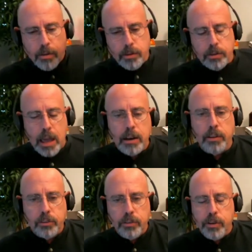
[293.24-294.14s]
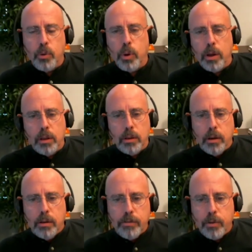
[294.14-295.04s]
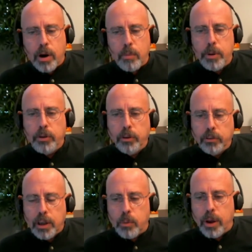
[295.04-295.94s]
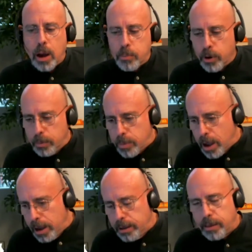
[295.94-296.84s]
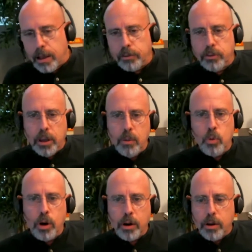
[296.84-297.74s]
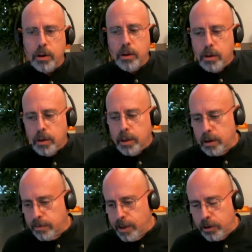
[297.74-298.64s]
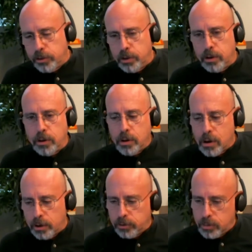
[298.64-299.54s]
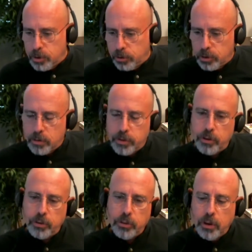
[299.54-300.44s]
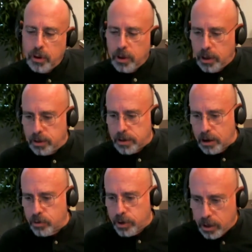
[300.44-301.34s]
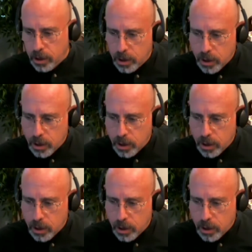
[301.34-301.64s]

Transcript: tenets, if you will, for our business that we operate by, and that's teamwork, innovation, customer service, integrity,